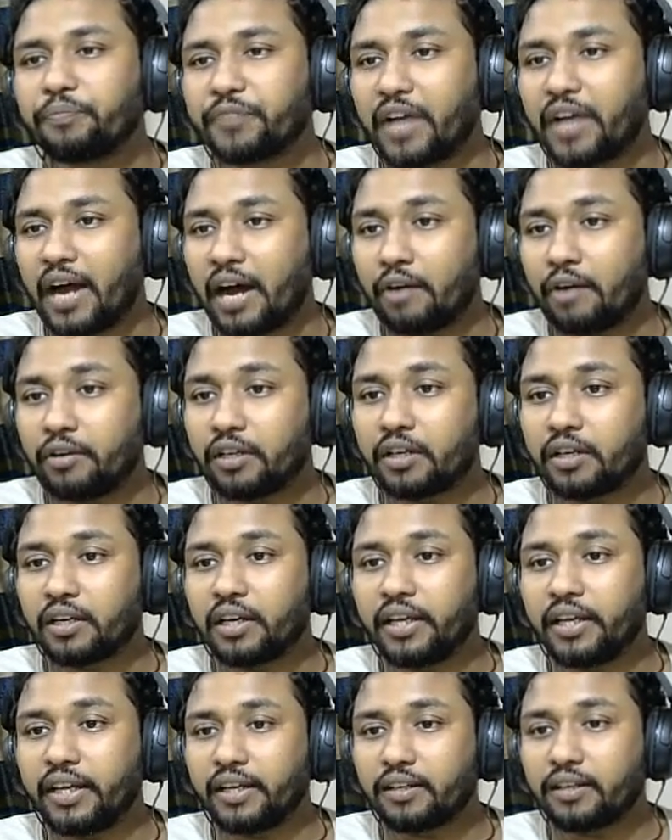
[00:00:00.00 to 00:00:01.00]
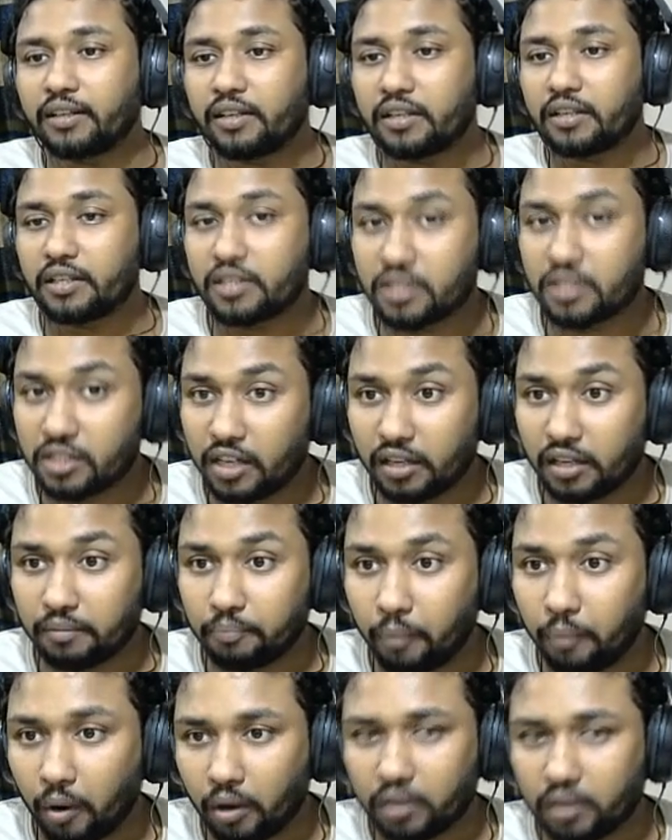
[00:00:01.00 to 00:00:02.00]
I will click start
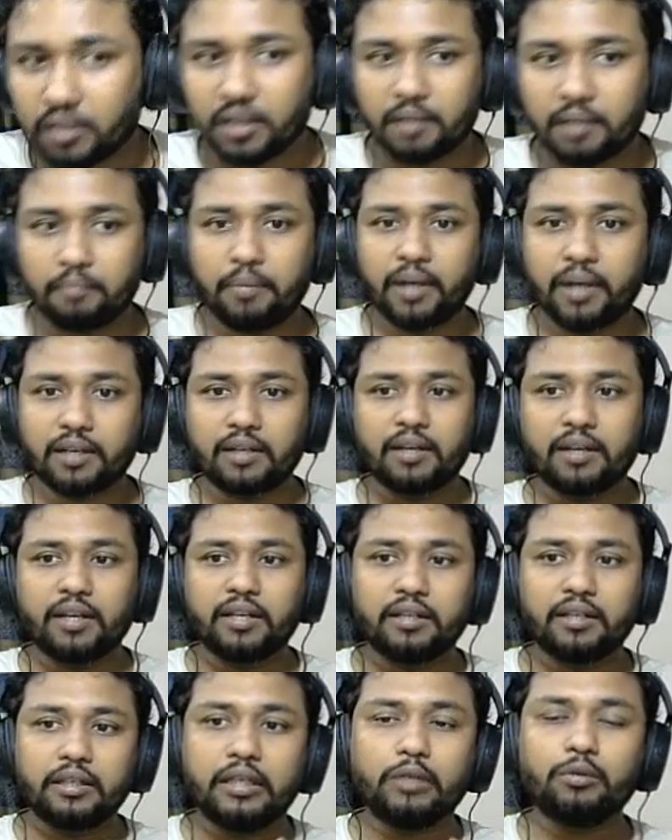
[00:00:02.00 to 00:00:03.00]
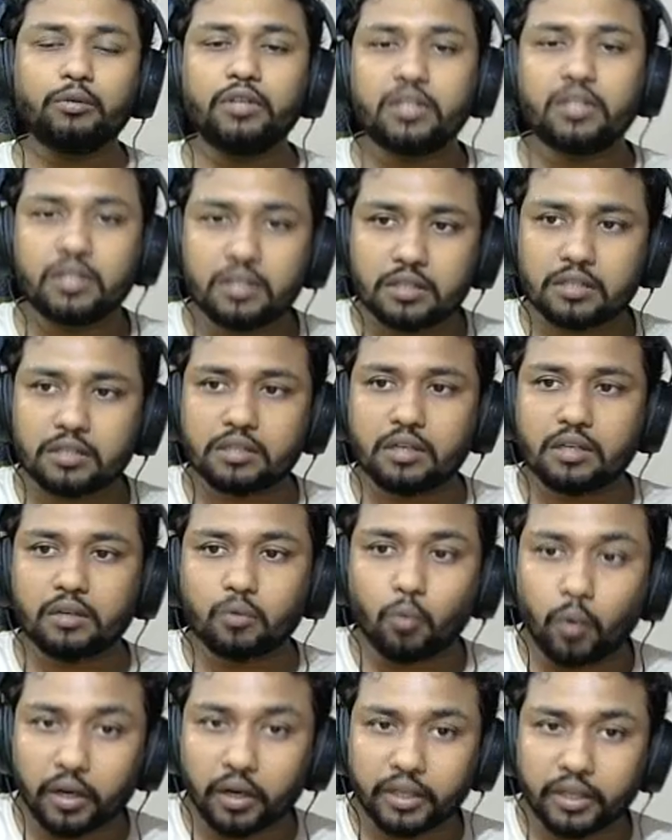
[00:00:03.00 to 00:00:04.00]
bot, but it will start
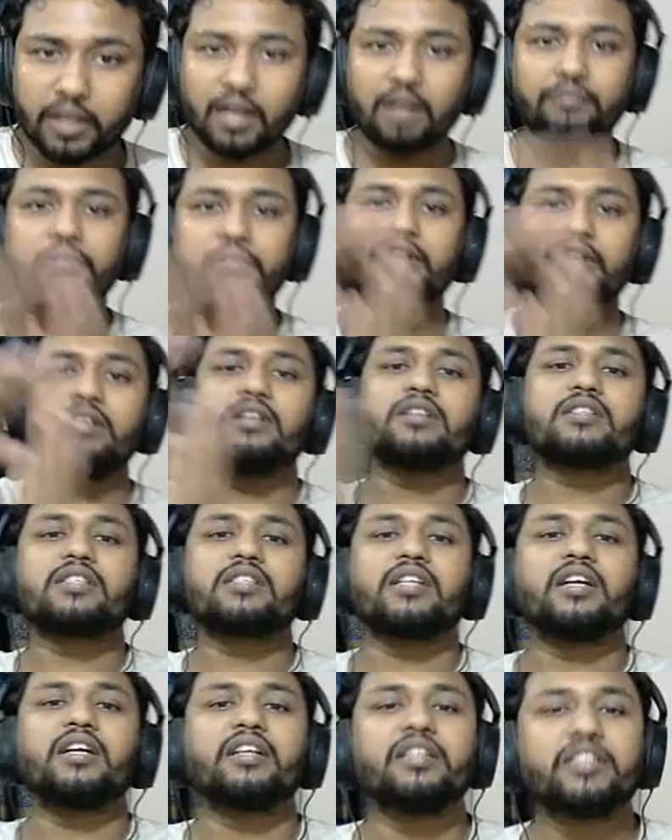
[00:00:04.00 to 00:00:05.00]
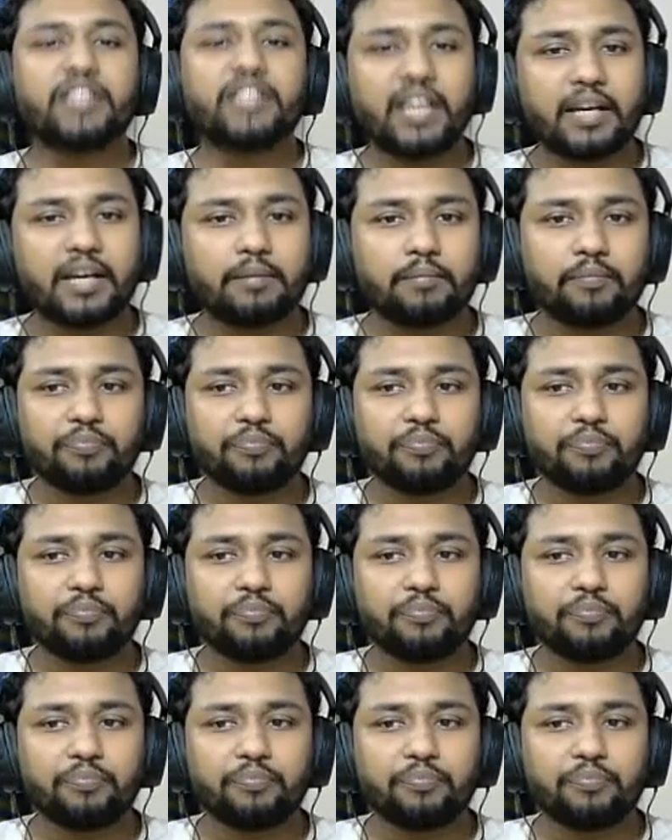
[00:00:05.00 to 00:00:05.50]
working after certain time.